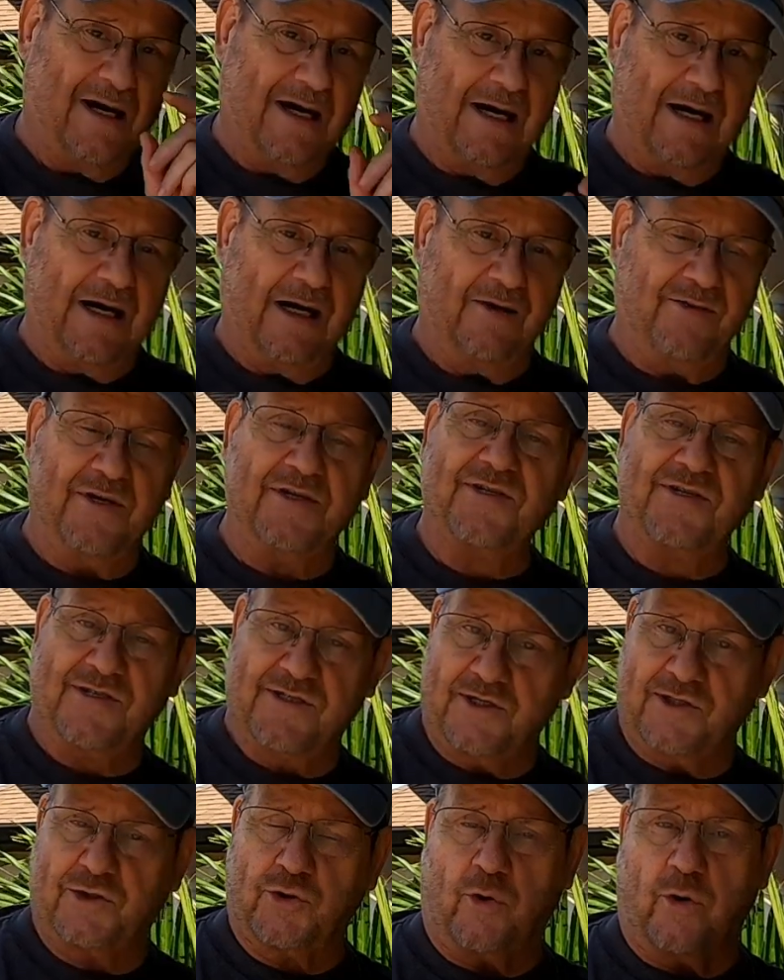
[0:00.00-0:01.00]
This is
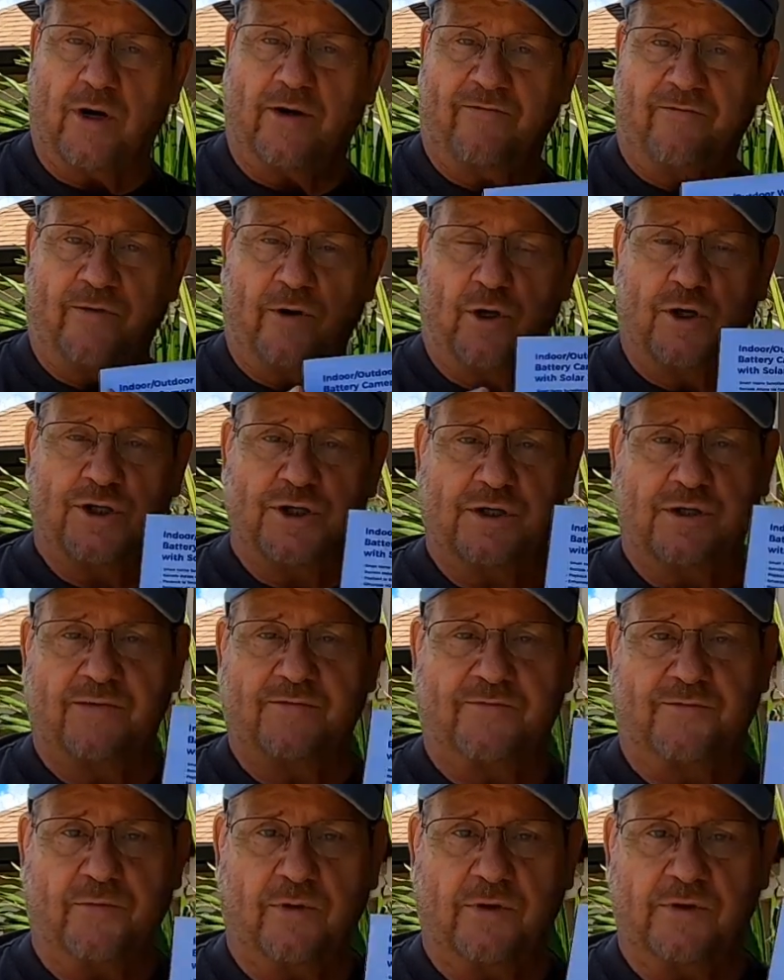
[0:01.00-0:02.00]
the short
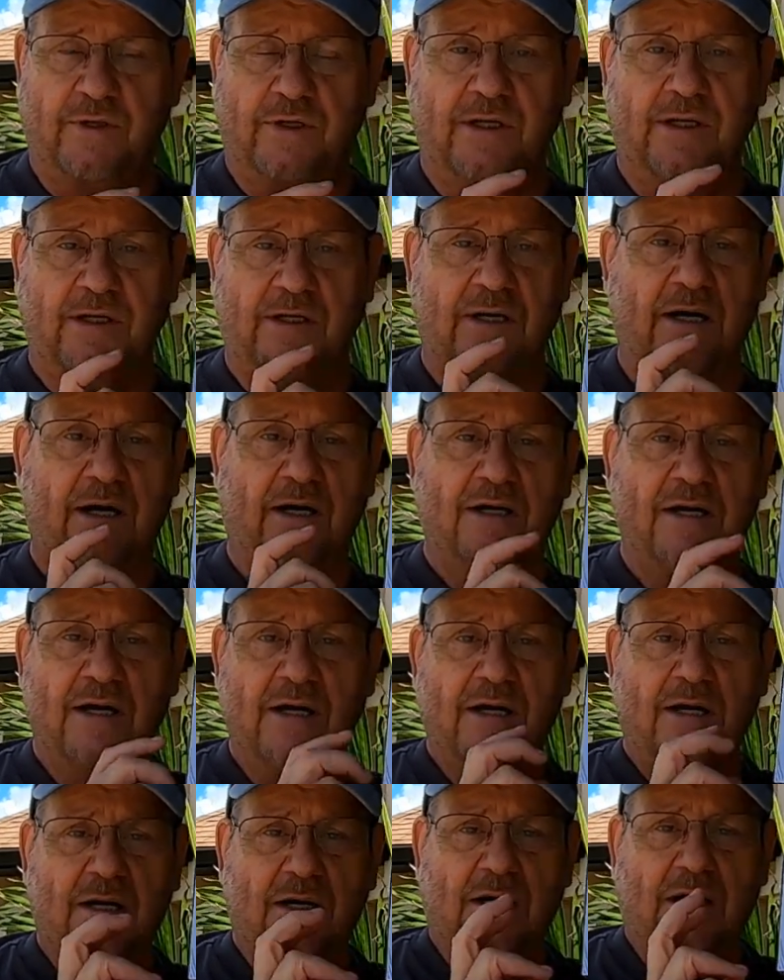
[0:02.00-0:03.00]
version for the
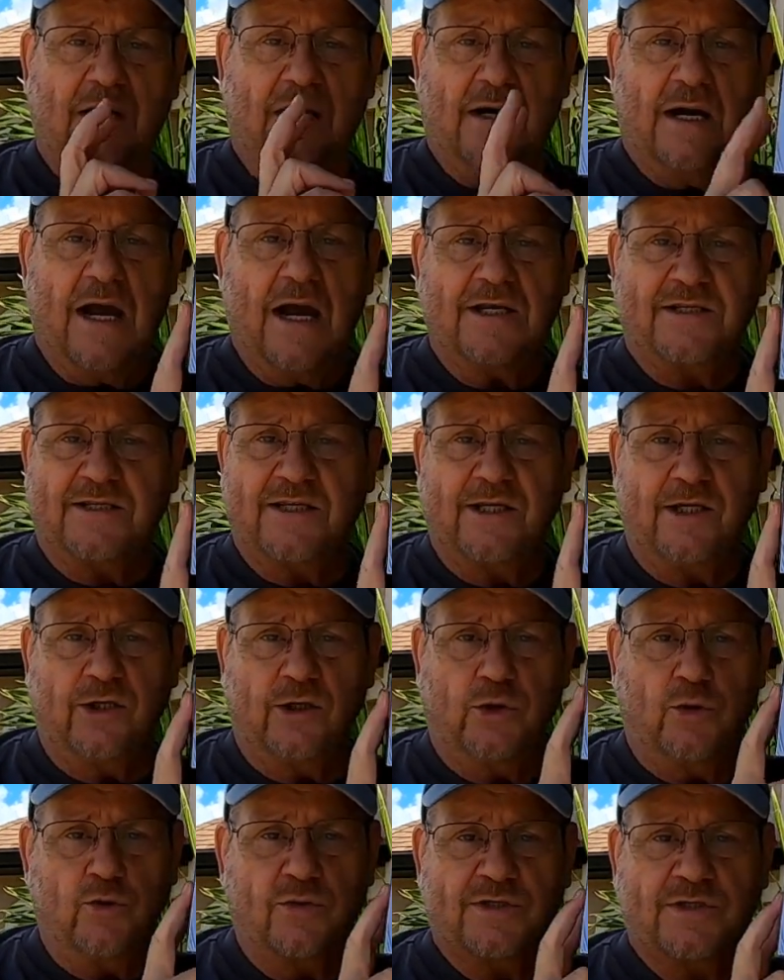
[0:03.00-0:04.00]

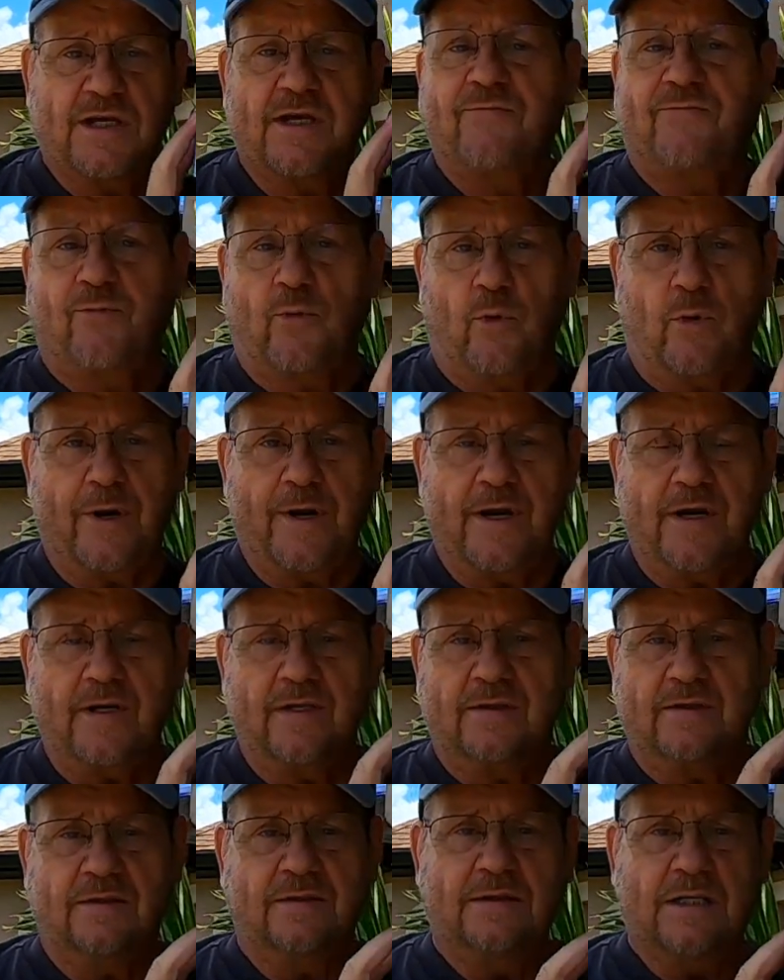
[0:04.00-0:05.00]
Hiseeu C40
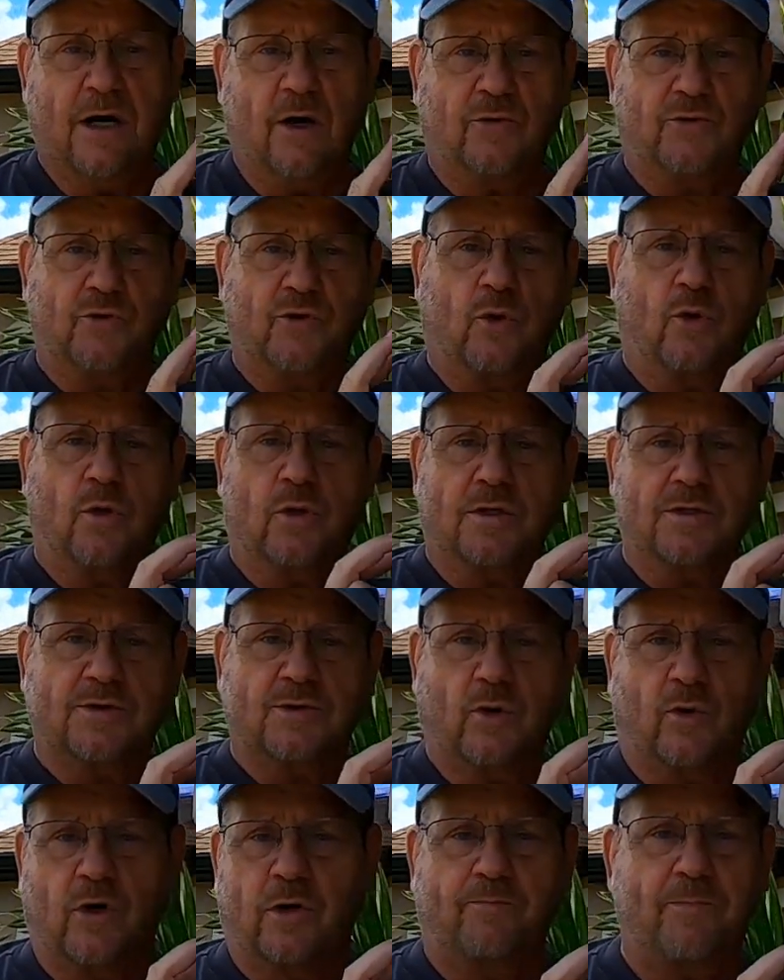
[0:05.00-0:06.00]
outdoor
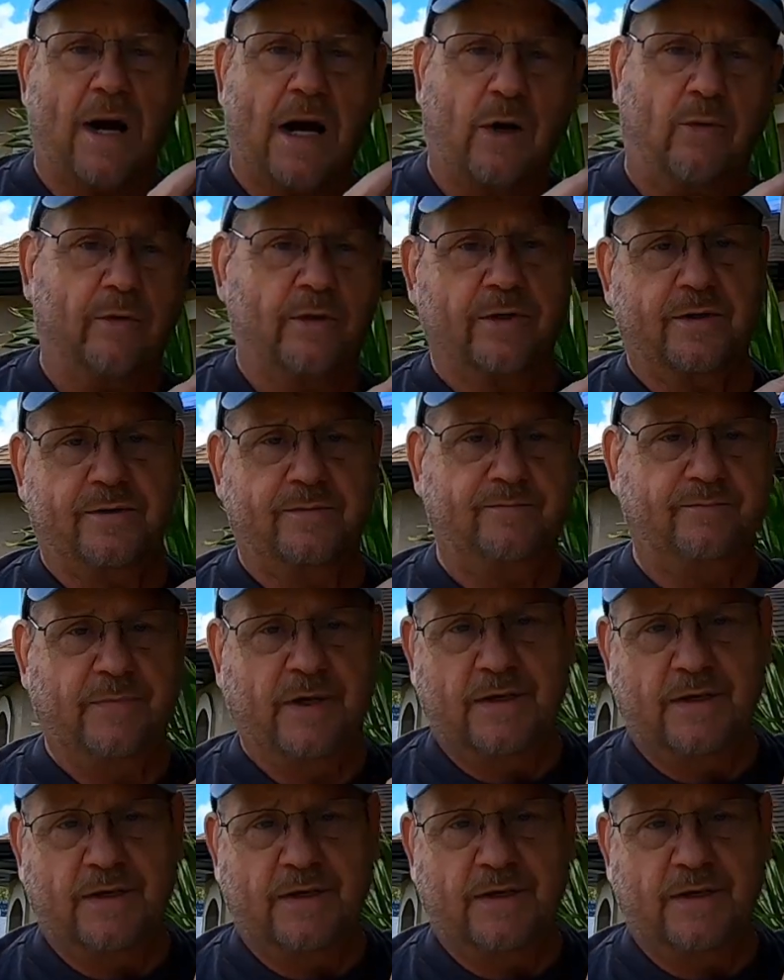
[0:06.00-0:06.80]
solar powered